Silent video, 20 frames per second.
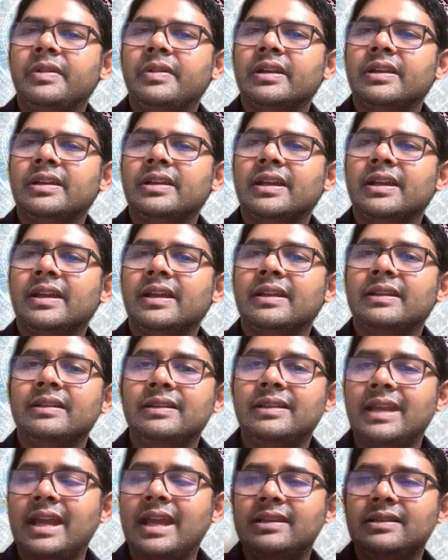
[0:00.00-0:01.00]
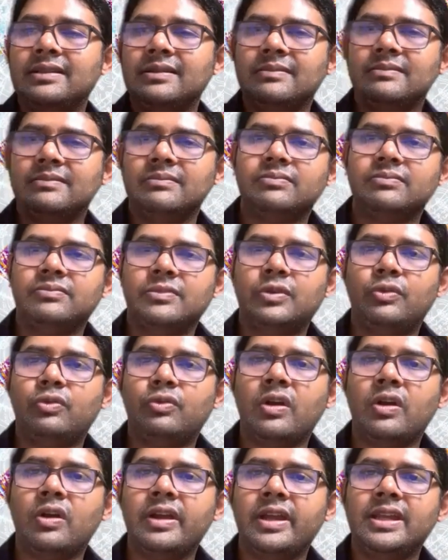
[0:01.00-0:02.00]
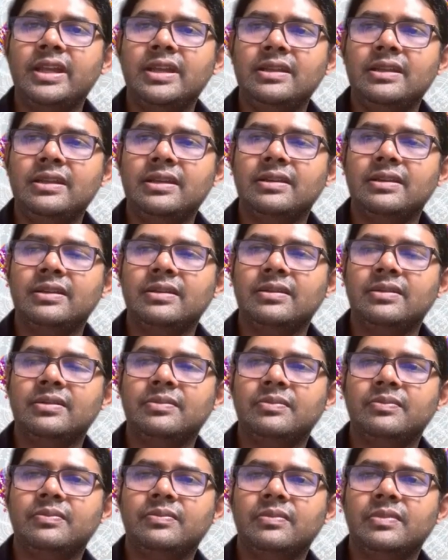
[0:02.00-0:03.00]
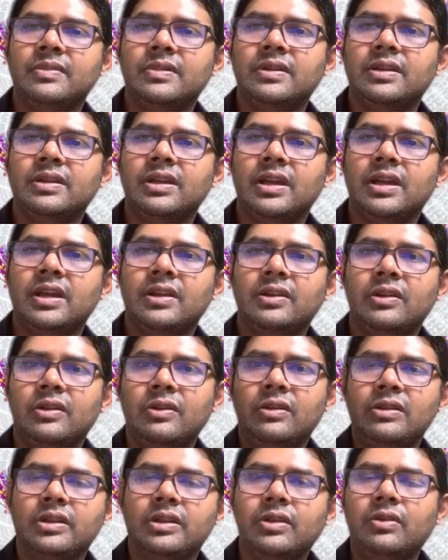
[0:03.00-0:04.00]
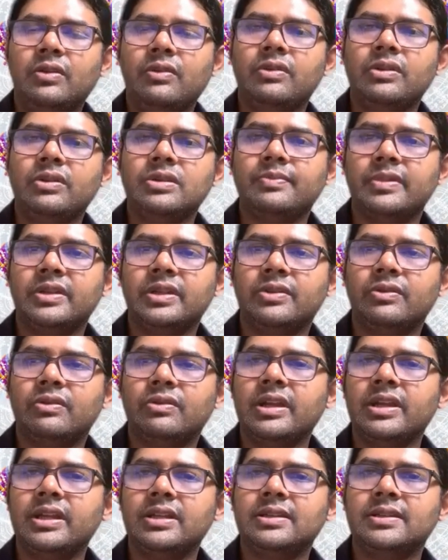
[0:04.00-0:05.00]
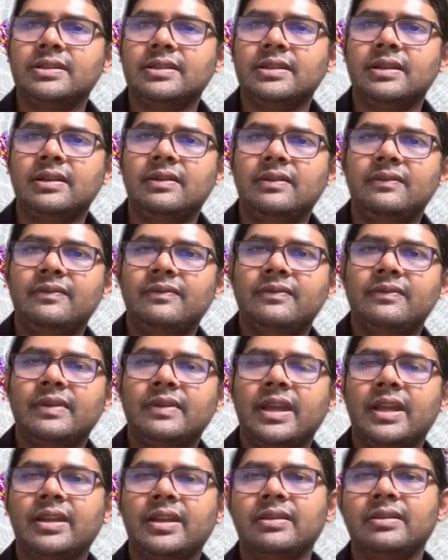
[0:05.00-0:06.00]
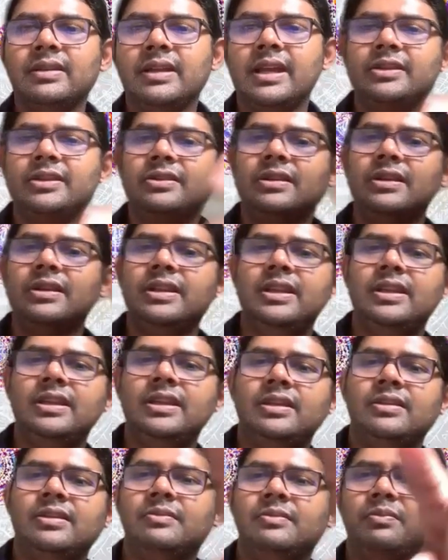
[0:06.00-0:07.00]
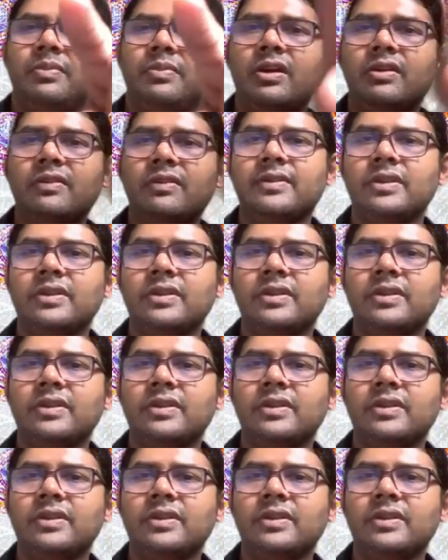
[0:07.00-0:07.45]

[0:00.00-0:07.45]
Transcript: that drawing, not all the codes, but the drawing itself, and actually part of the